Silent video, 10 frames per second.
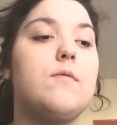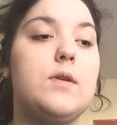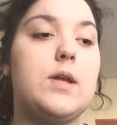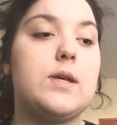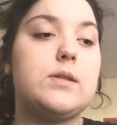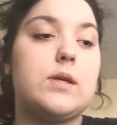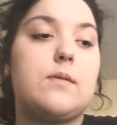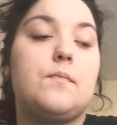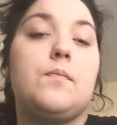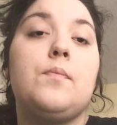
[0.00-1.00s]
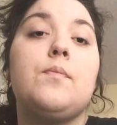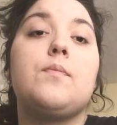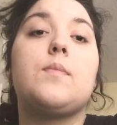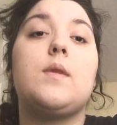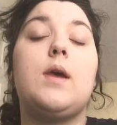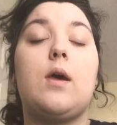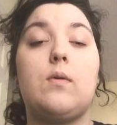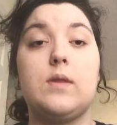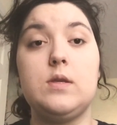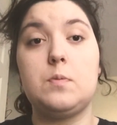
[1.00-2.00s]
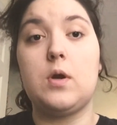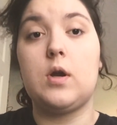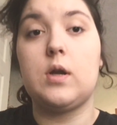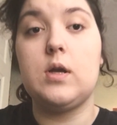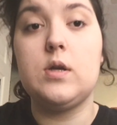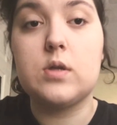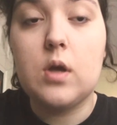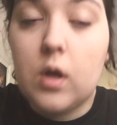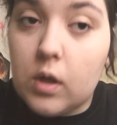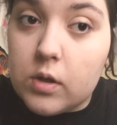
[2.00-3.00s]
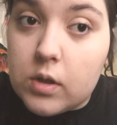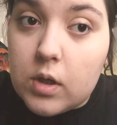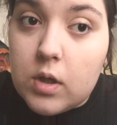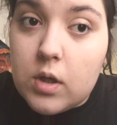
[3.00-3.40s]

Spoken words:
Fantastic. Now, this part is called